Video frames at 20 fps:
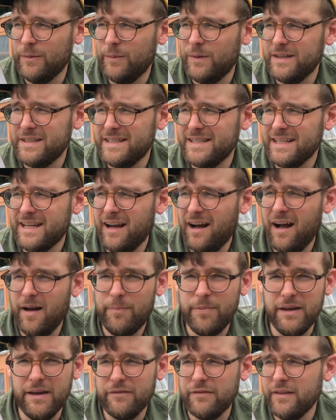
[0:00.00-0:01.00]
It wanted to
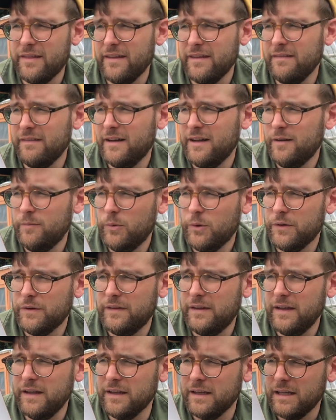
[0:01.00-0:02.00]
copy everything that Elmore
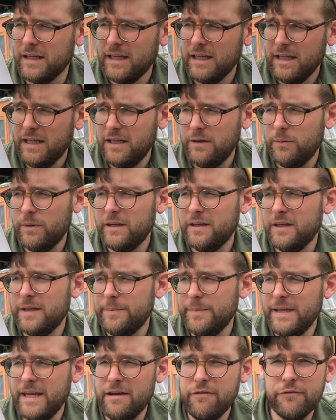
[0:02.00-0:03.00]
did. It wanted
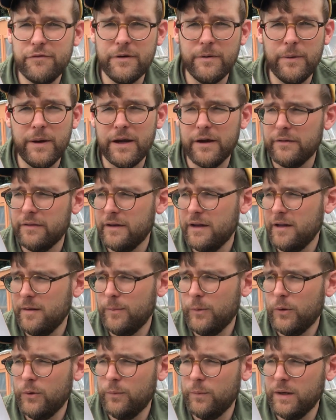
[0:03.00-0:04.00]
to be everywhere that
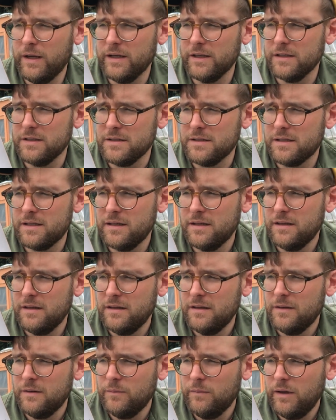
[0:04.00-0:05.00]
Elmore was.
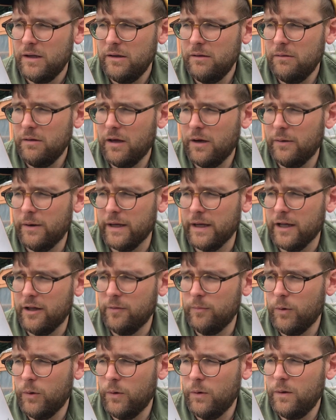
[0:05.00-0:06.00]
Where are you going,
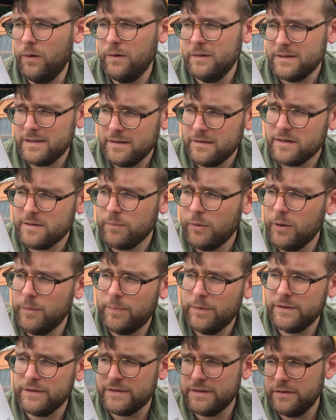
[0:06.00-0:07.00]
Elmore? said the
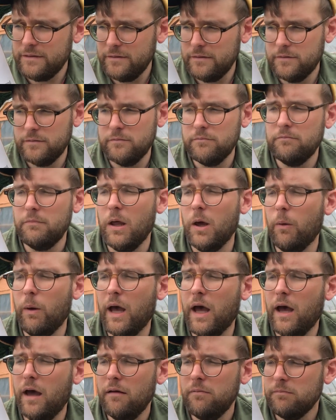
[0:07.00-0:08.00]
small person.
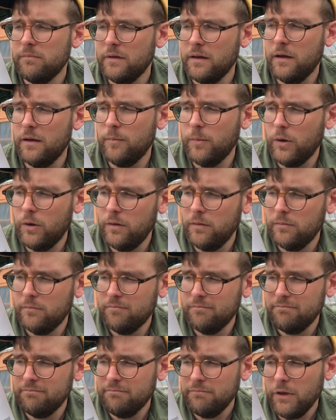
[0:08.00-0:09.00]
Nowhere, said Elmore.
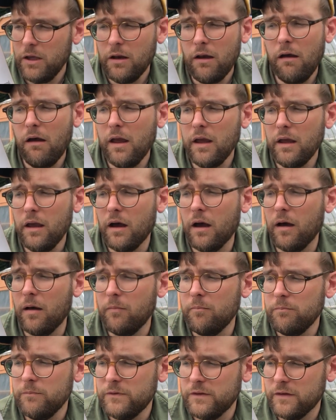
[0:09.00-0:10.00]
Can I
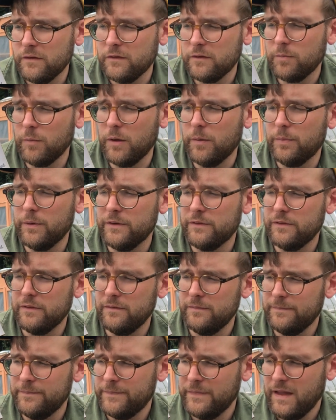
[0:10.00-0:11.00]
come? said the small
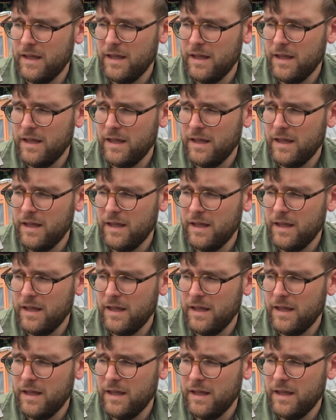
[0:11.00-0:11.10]
person.